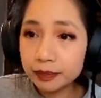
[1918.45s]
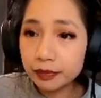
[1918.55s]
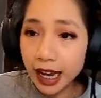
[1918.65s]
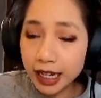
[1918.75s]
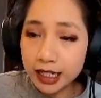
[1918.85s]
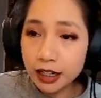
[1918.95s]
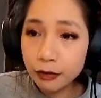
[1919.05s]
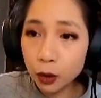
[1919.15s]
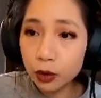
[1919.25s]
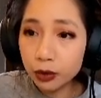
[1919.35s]
ending
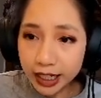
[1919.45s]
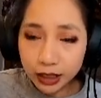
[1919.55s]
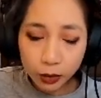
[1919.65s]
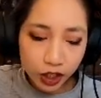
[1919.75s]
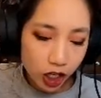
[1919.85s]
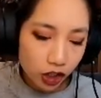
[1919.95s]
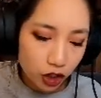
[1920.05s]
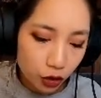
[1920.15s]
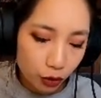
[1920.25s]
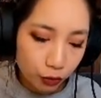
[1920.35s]
fluorine, we change it
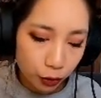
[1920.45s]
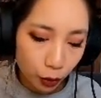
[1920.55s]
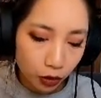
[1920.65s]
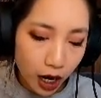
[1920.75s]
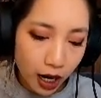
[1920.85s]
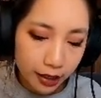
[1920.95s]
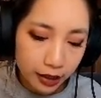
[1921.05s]
to fluoride.